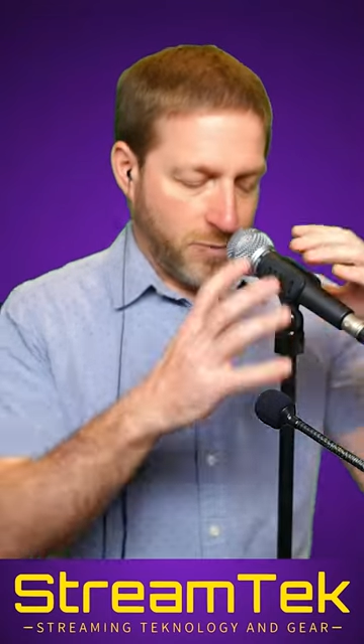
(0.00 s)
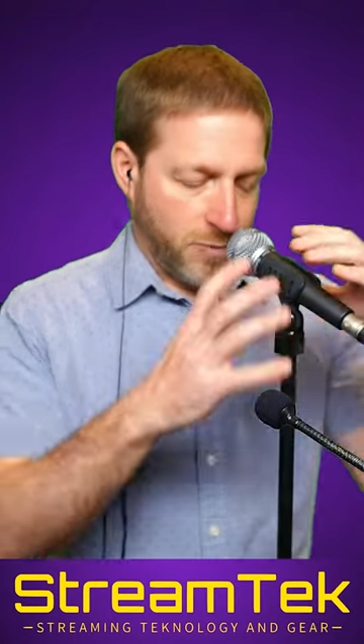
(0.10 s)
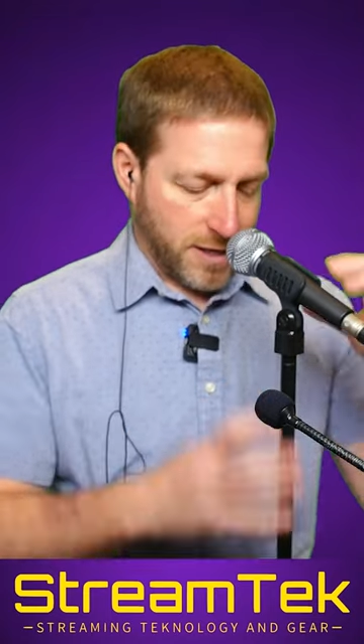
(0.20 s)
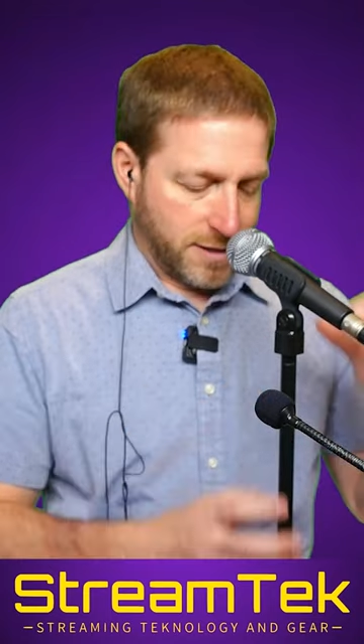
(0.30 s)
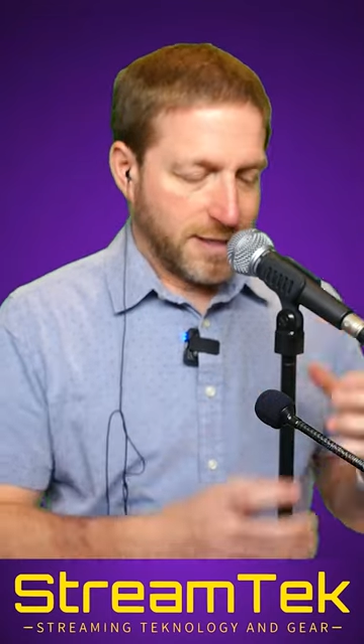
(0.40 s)

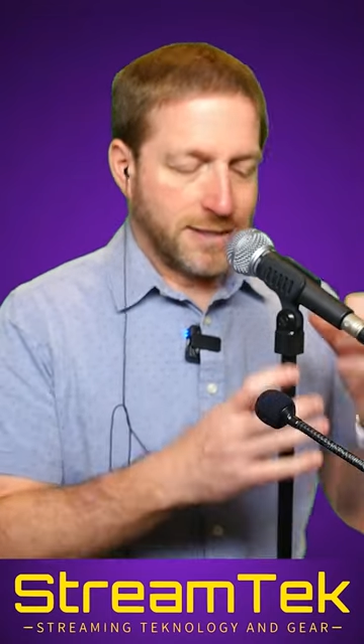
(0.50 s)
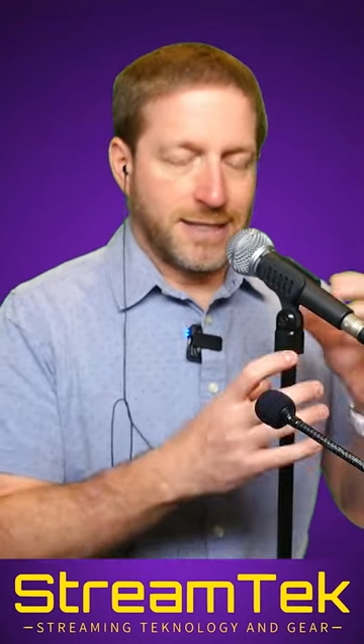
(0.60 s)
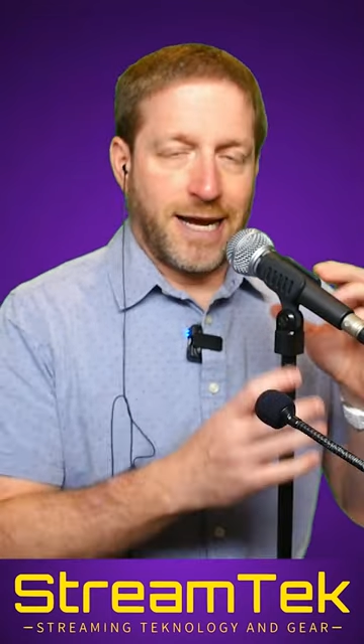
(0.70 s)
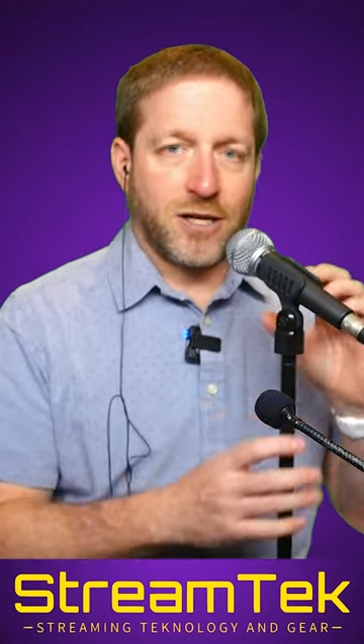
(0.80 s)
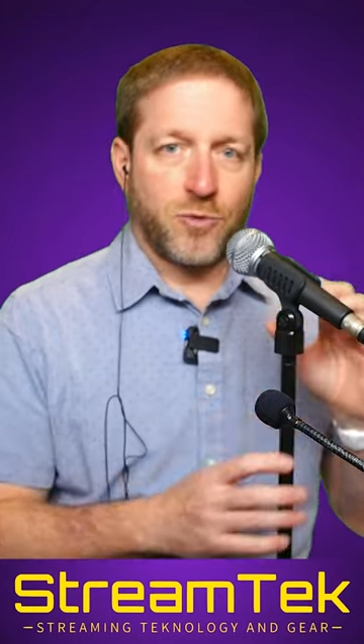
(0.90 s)
When it's in a
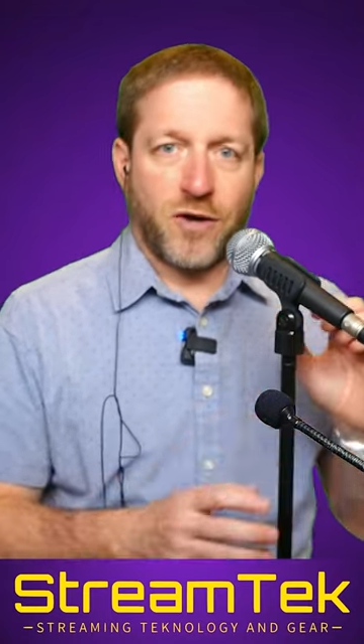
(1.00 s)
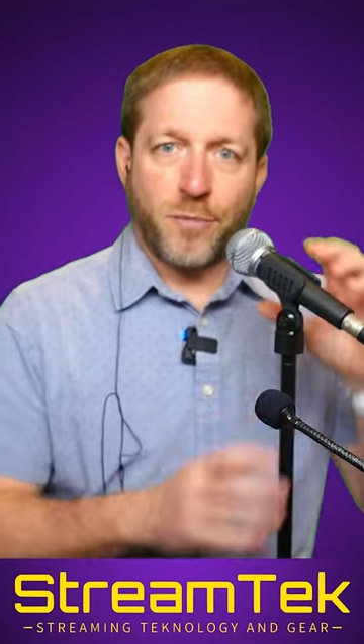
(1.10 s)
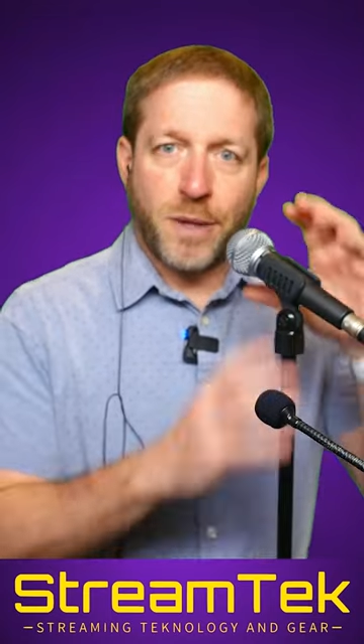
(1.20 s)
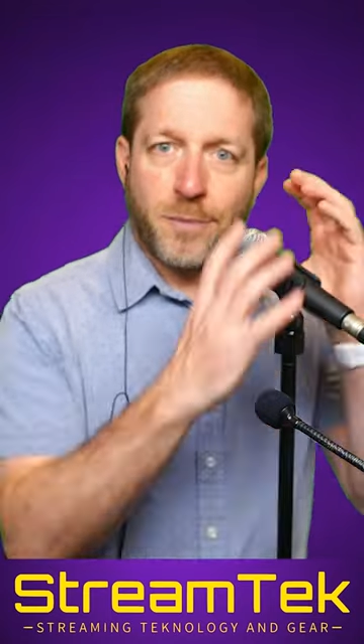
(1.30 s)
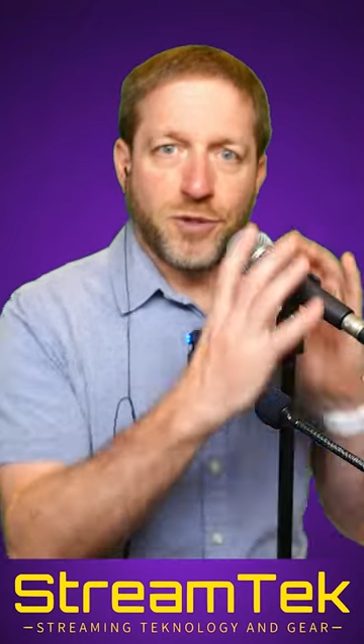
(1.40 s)
stand or
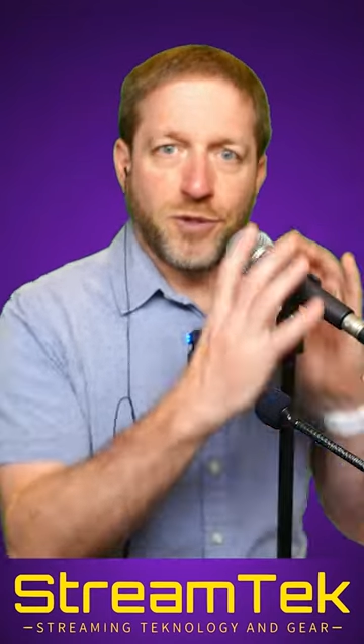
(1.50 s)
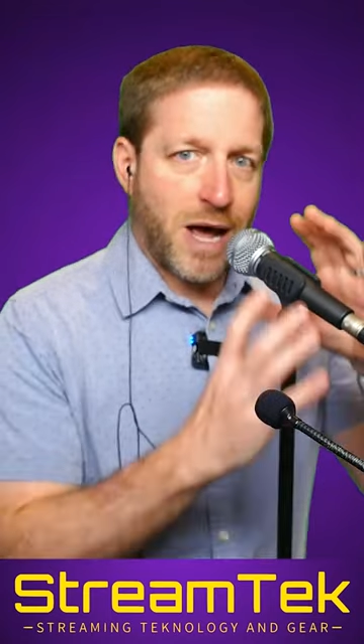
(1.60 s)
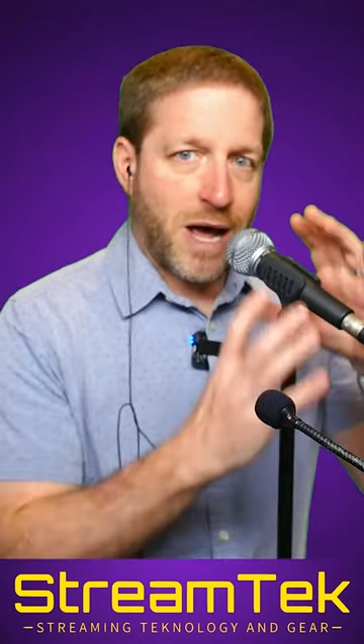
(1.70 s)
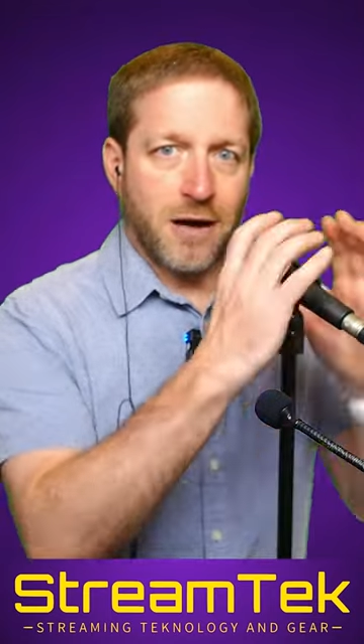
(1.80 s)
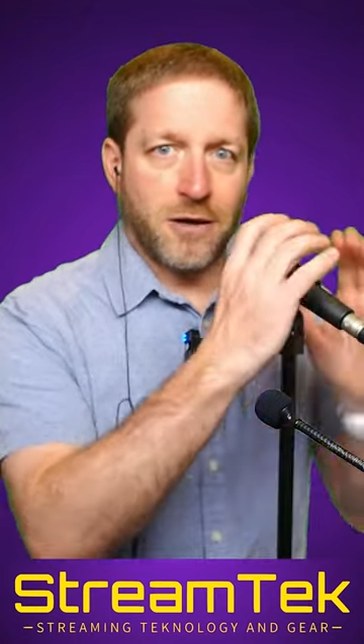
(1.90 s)
whatever, people know
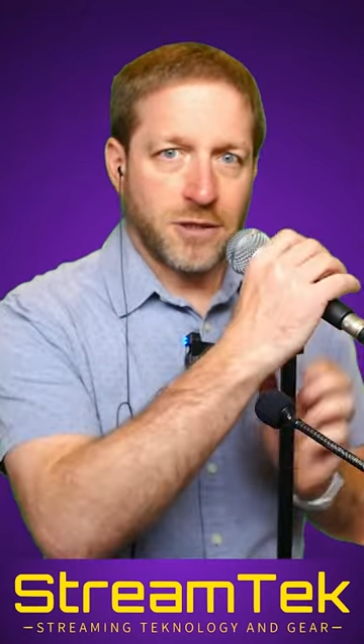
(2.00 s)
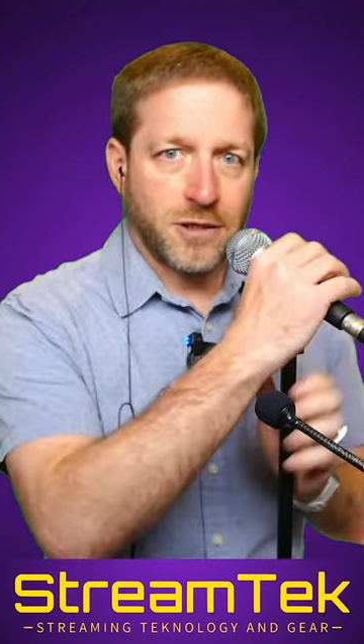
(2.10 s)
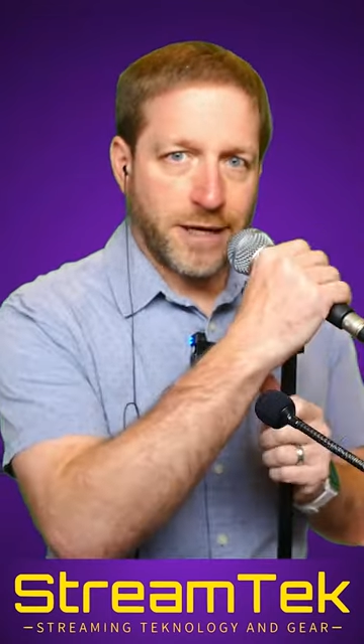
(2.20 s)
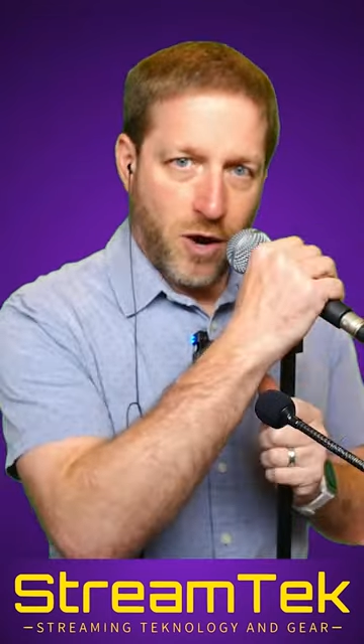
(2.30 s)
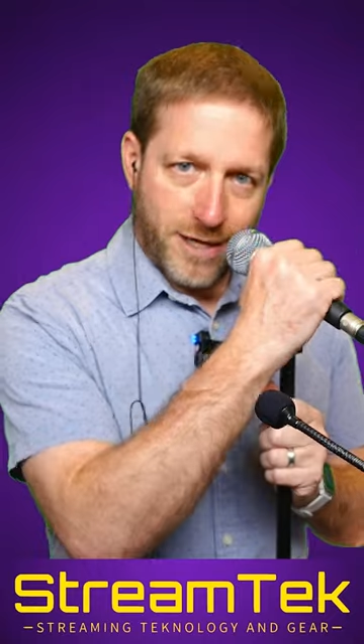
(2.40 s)
how to,
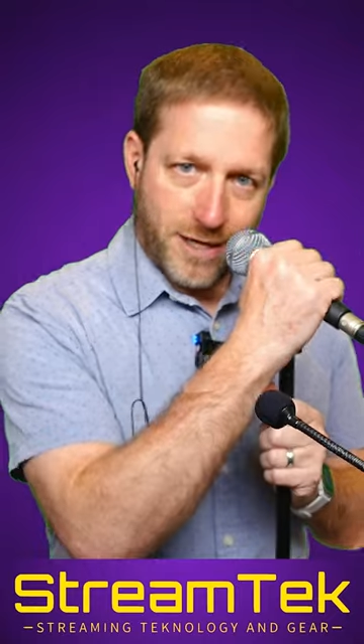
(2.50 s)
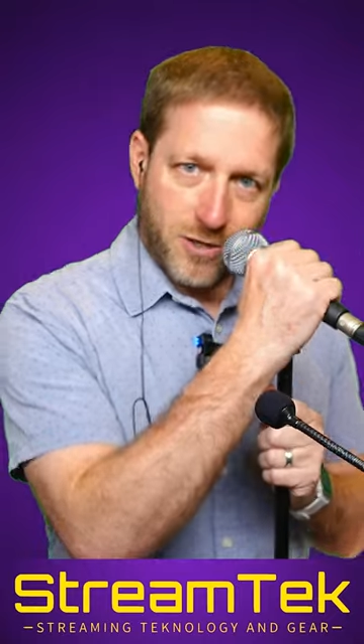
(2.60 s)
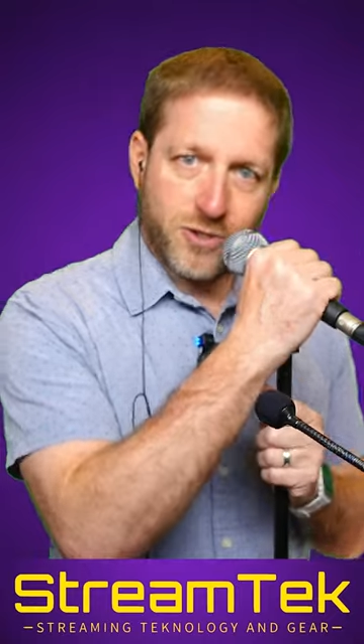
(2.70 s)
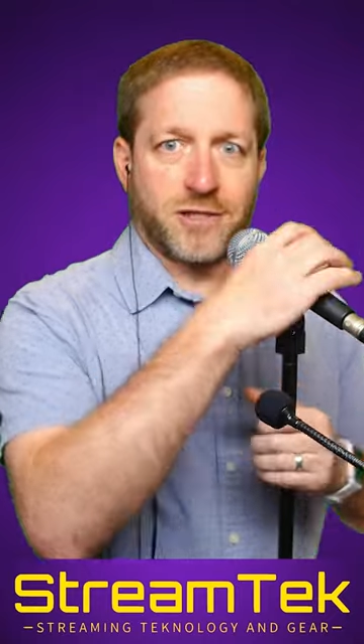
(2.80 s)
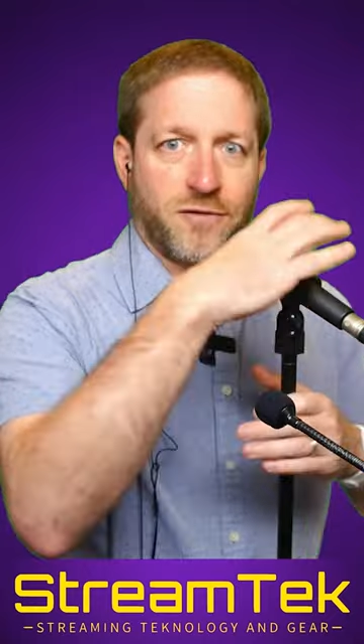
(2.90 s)
like, oh, I need
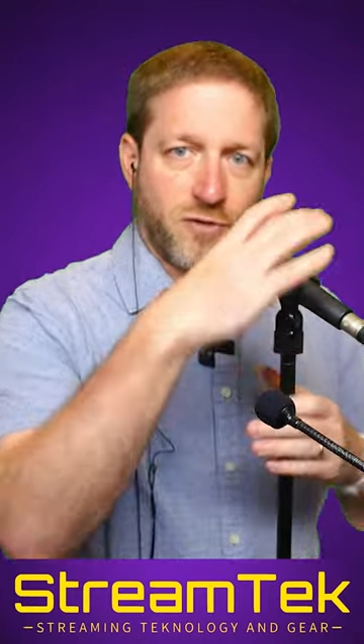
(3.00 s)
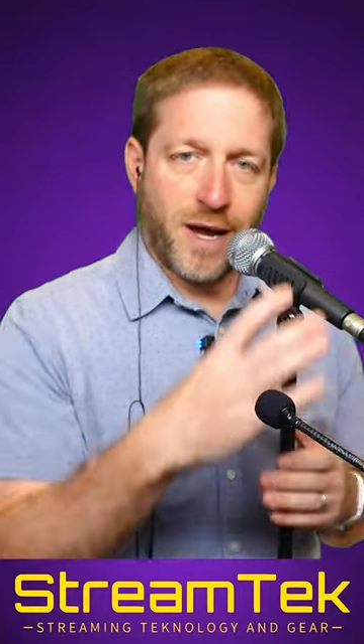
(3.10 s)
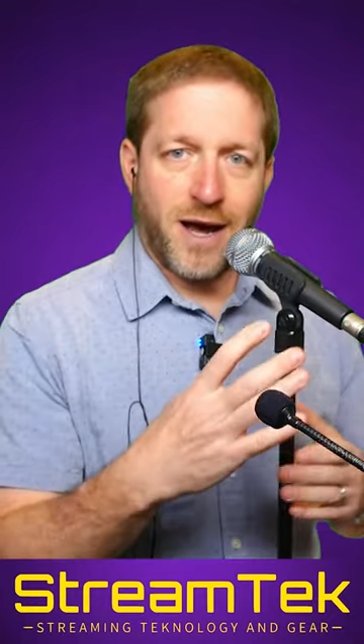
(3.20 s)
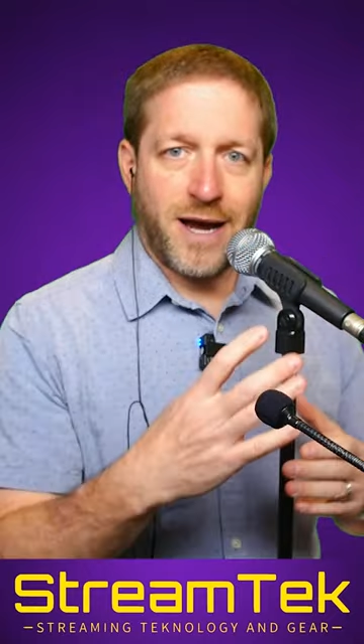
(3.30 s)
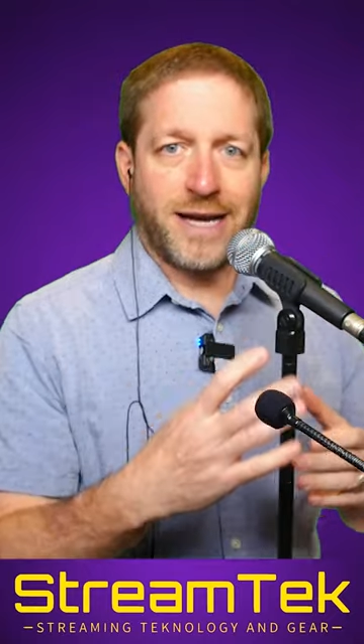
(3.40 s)
to adjust it for
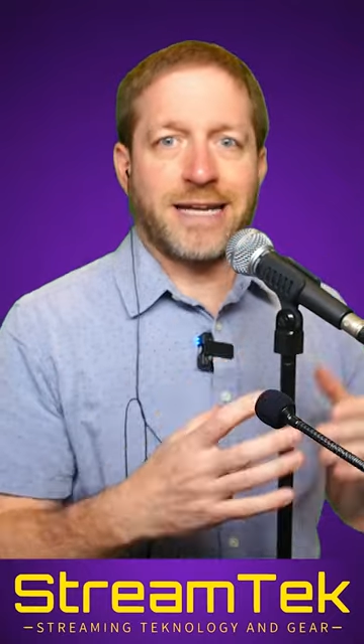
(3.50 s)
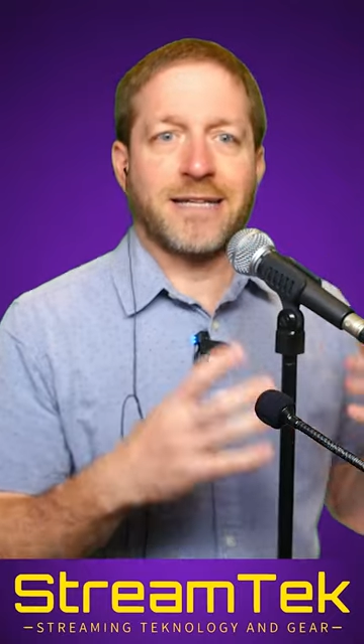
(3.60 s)
my height.